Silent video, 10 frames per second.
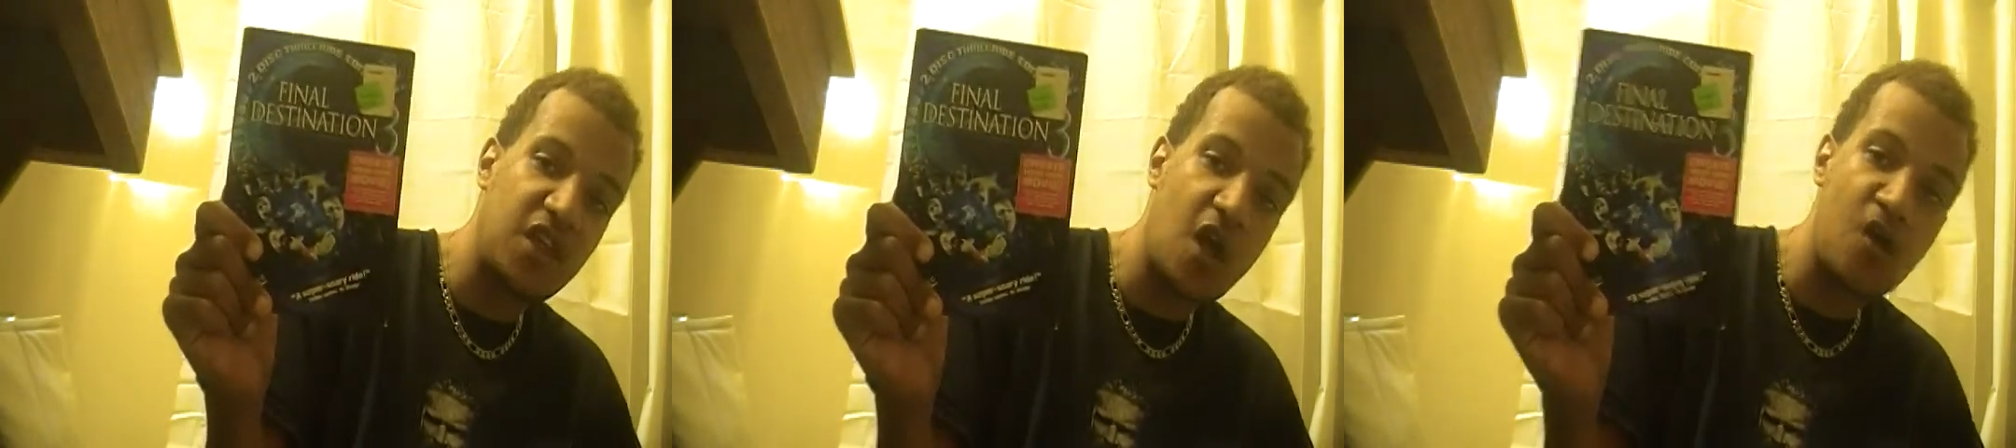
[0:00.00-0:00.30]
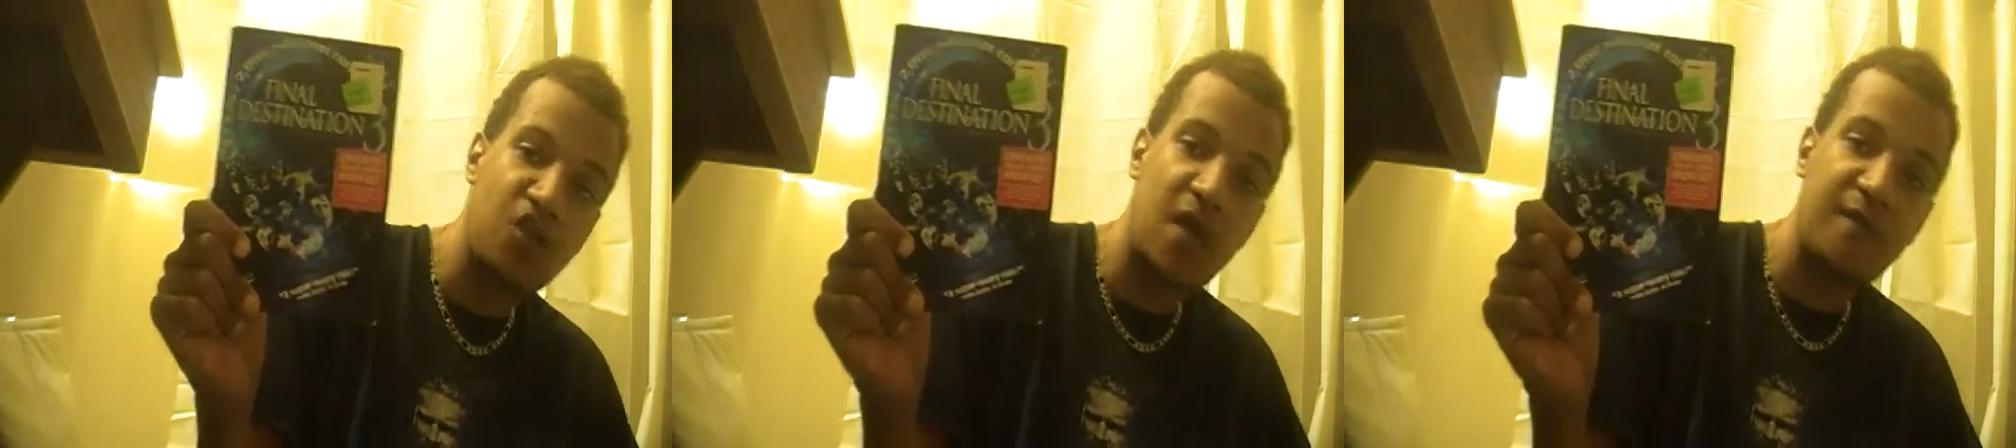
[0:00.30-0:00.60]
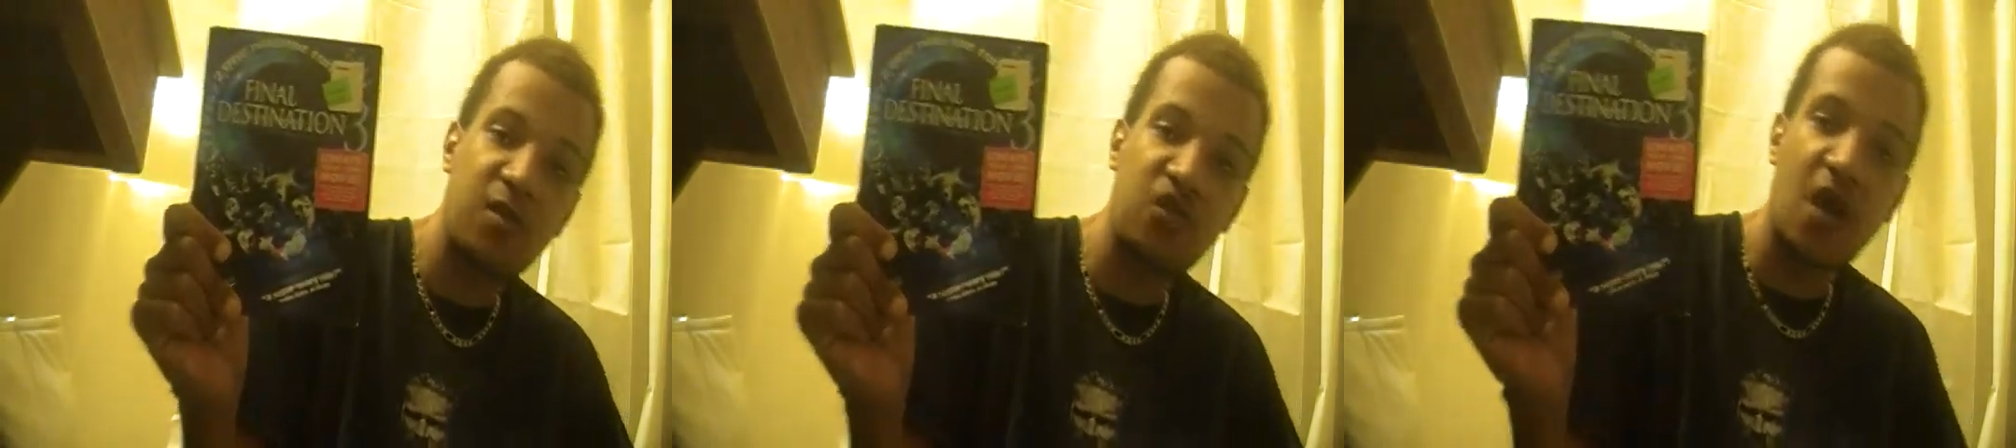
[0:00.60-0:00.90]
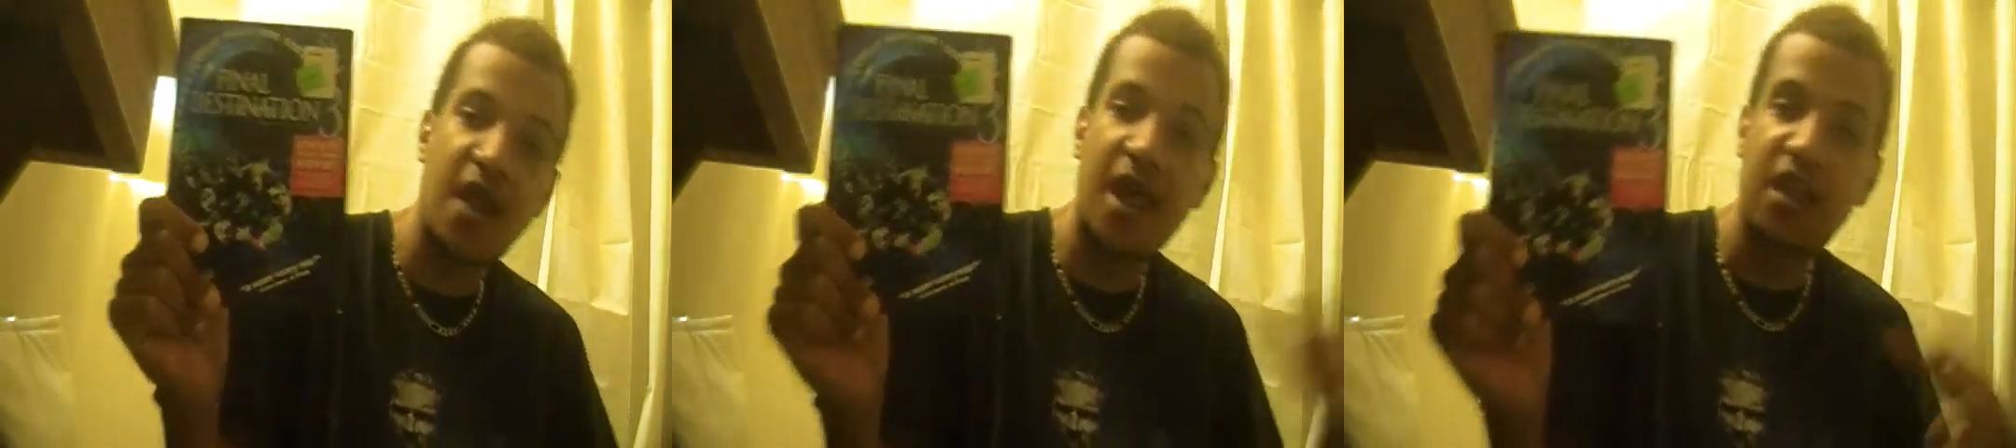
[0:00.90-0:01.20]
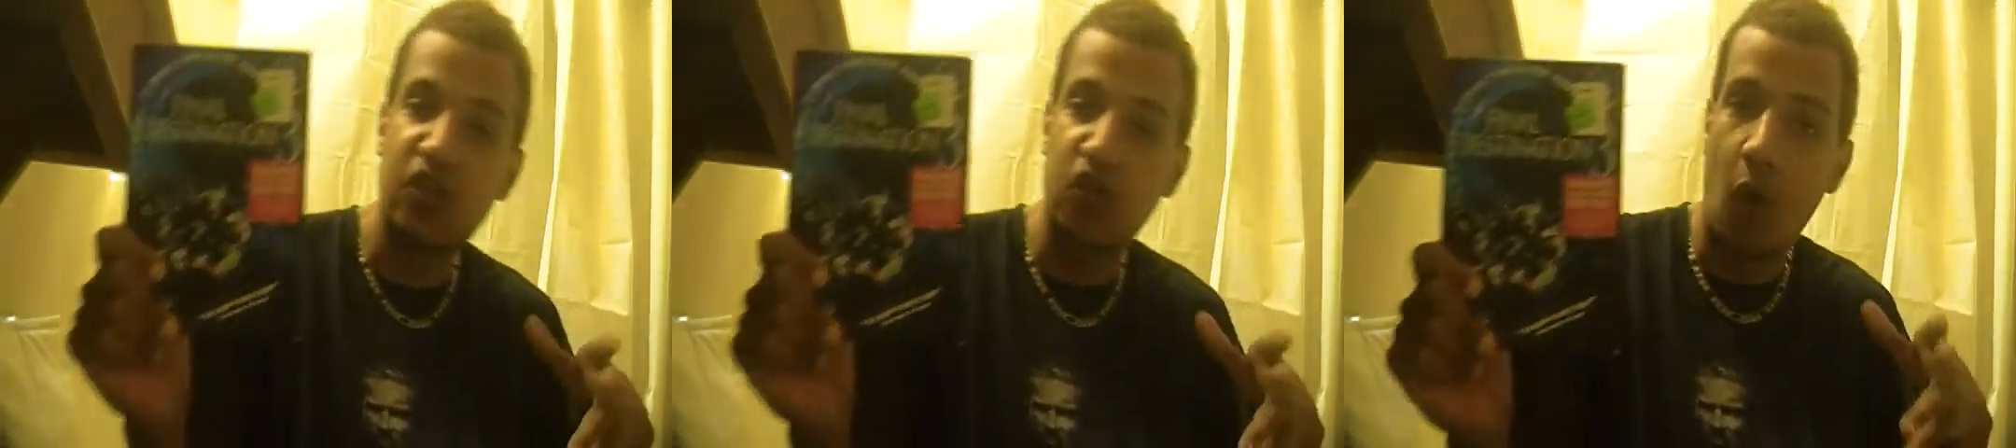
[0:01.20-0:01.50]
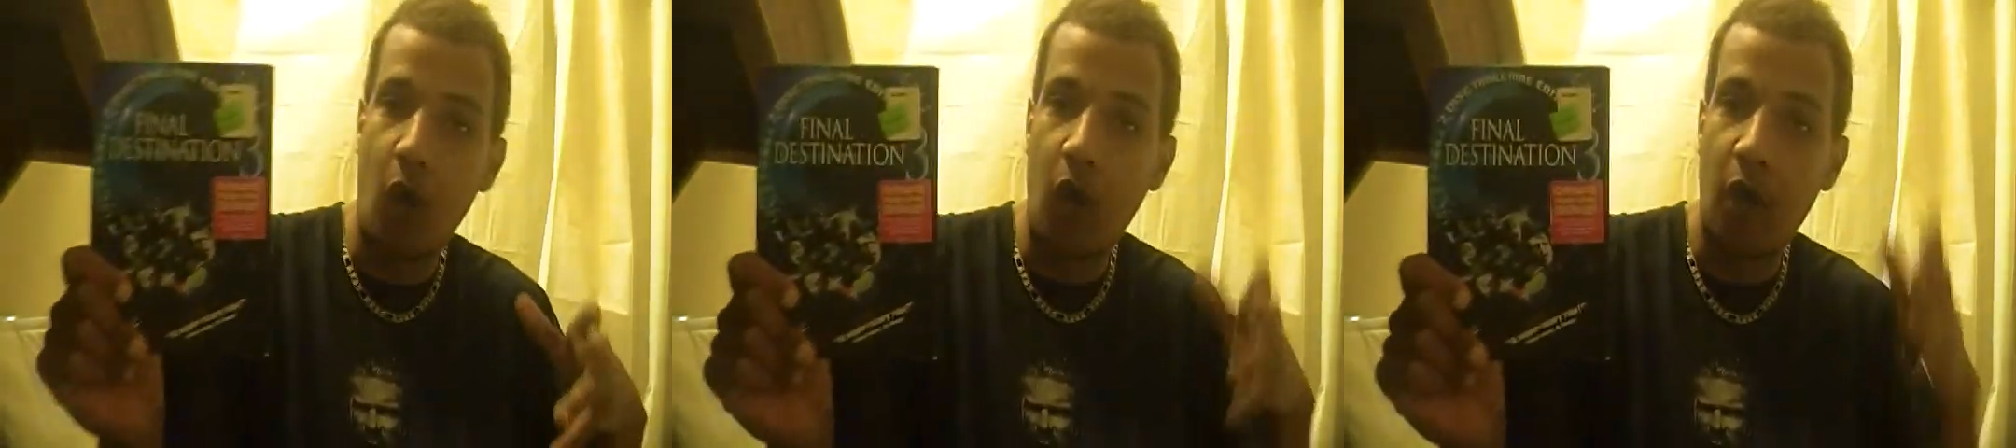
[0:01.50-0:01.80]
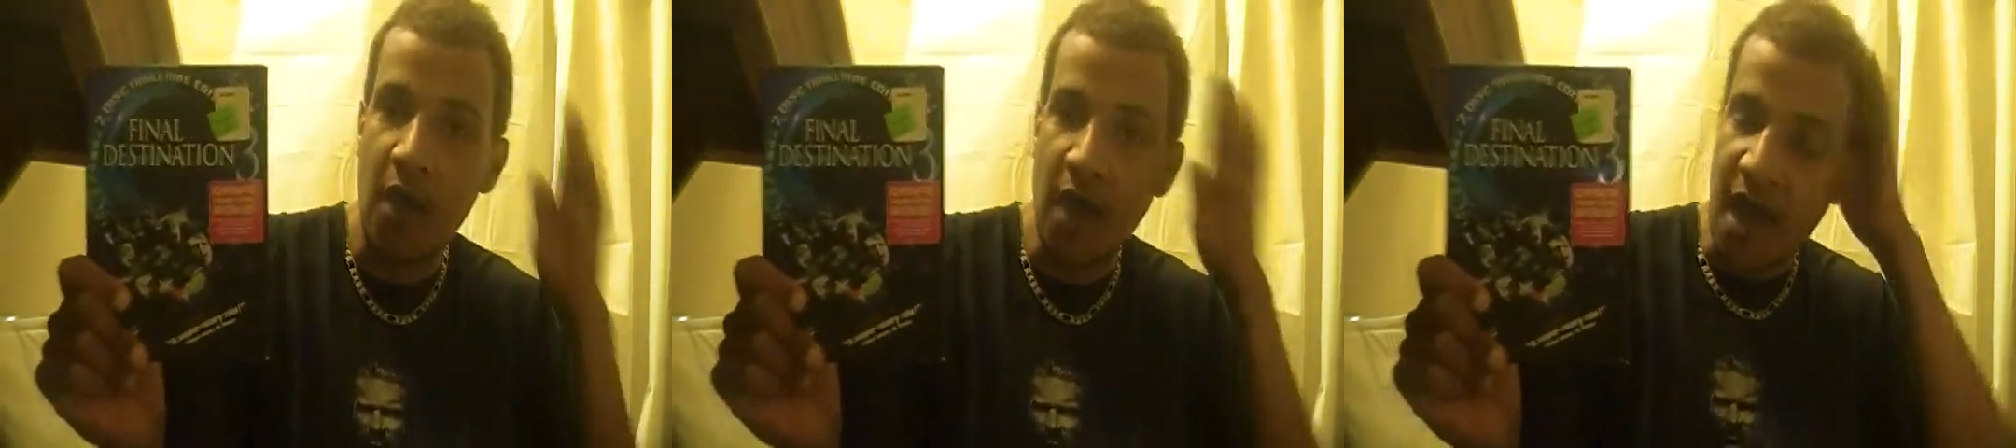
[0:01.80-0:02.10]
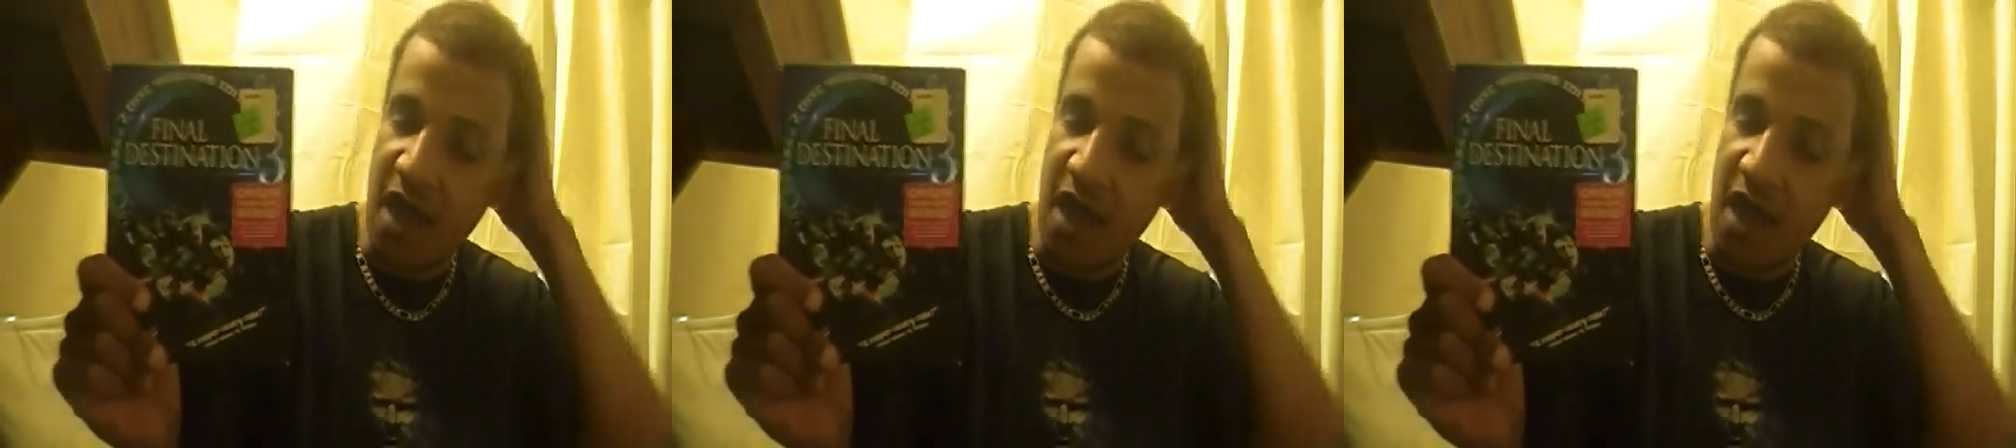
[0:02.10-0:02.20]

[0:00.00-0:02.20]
of the coaster after it's gone out of control.